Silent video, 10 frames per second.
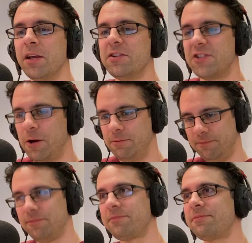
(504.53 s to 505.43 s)
So,
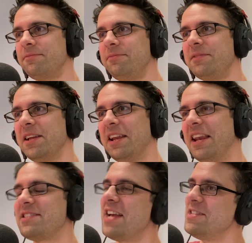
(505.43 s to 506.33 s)

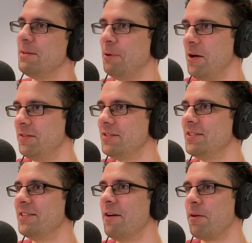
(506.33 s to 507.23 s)
let's get into the plot
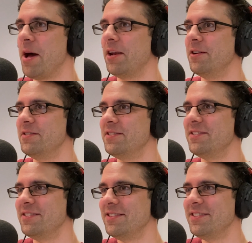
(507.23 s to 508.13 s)
of Commando.
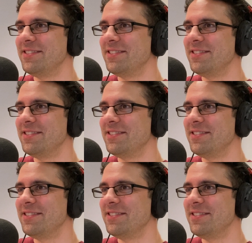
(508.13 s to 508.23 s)
There is of